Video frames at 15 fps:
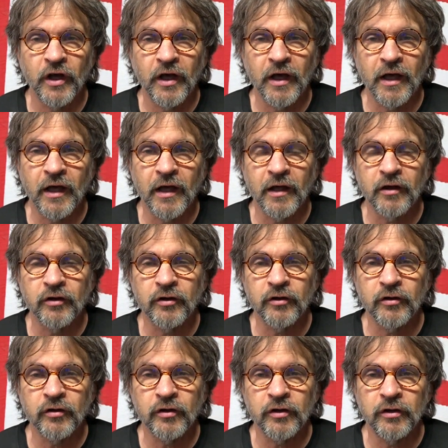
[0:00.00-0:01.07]

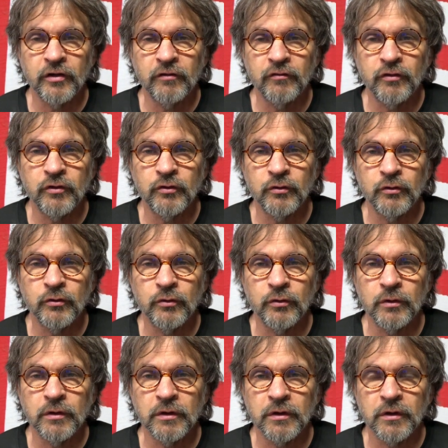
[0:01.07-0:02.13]
and give
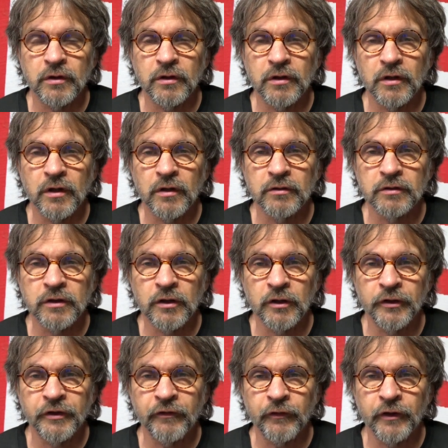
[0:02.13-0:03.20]
you a
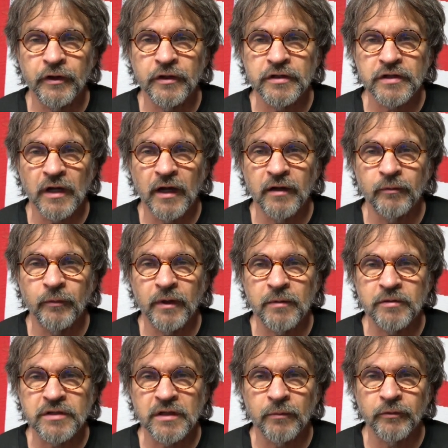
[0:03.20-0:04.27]
little different insight,
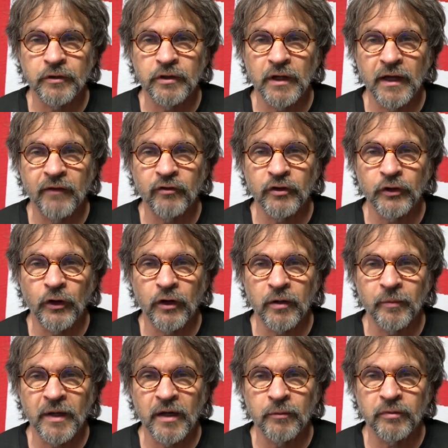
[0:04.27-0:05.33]
maybe something you haven't thought
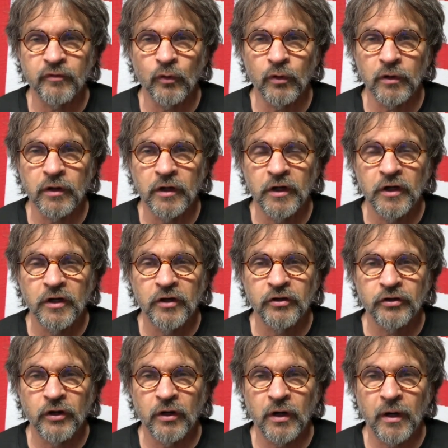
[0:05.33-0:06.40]
about before.
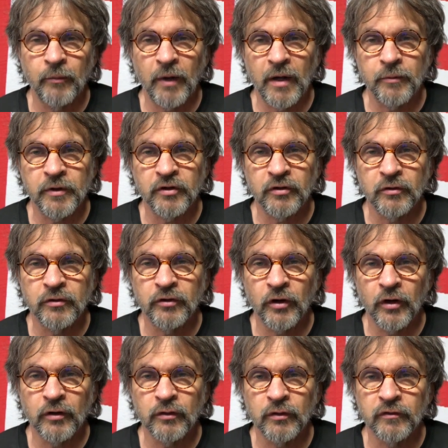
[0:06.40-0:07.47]
So I might be
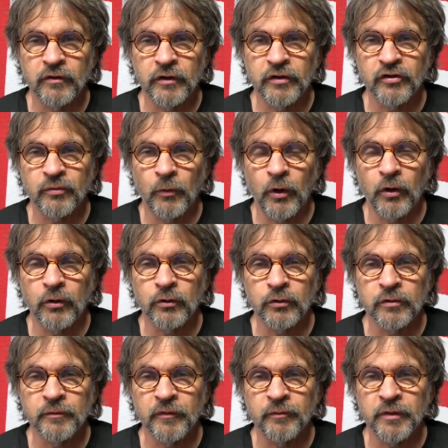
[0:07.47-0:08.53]
talking to a very small
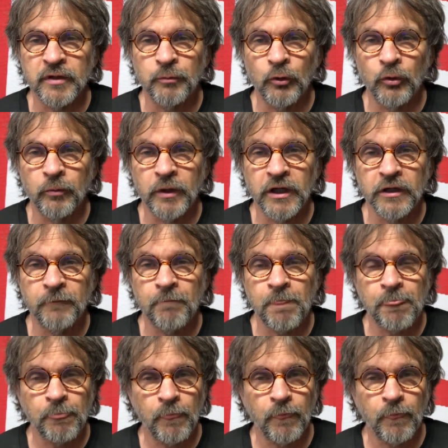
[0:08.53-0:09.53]
group of people, but